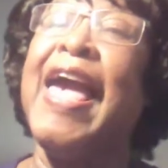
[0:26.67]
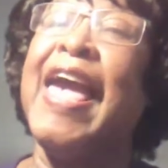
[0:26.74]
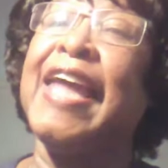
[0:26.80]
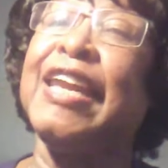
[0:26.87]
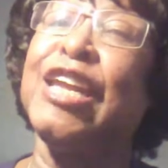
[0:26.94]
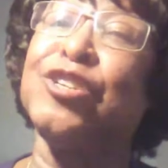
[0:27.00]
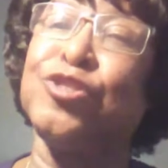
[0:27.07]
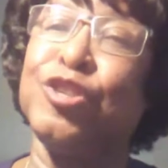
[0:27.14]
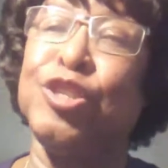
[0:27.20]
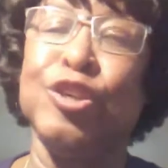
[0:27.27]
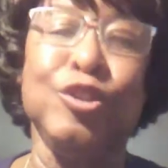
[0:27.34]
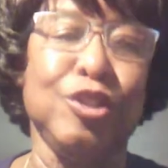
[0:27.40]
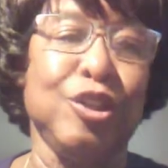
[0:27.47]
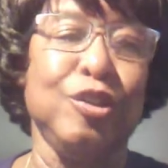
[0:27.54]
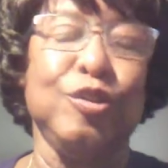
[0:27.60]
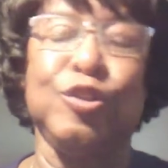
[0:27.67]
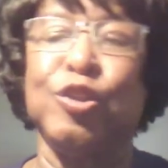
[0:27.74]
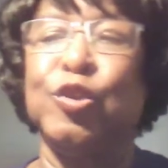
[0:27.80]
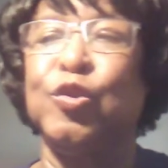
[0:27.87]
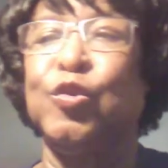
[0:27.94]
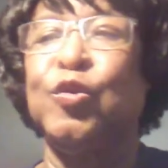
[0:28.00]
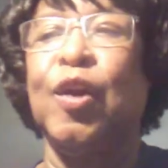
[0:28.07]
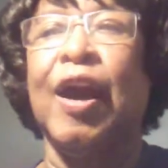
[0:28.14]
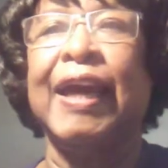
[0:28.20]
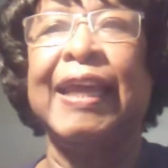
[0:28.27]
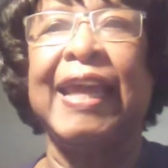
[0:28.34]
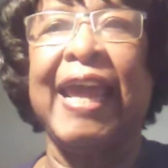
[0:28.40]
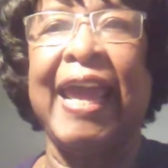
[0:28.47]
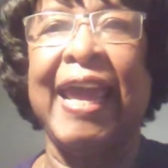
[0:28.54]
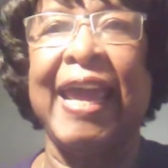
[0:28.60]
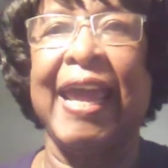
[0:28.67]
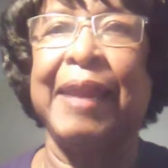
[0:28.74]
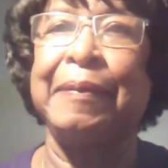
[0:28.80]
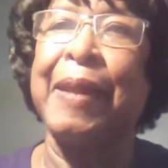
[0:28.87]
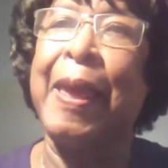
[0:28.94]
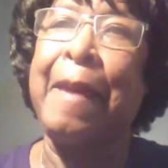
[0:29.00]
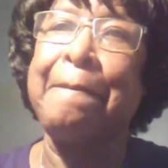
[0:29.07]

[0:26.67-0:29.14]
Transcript: and introduce you to again